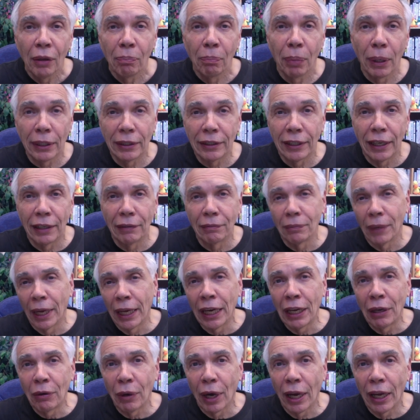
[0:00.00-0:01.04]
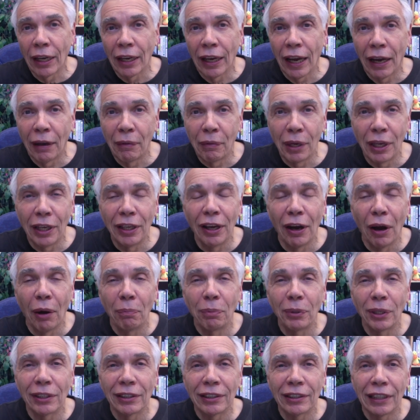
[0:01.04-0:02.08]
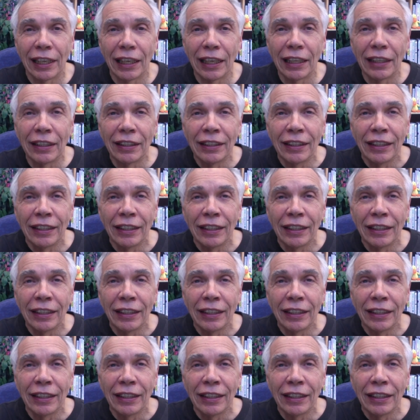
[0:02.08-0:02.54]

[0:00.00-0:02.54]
But anyway, I mean, obviously,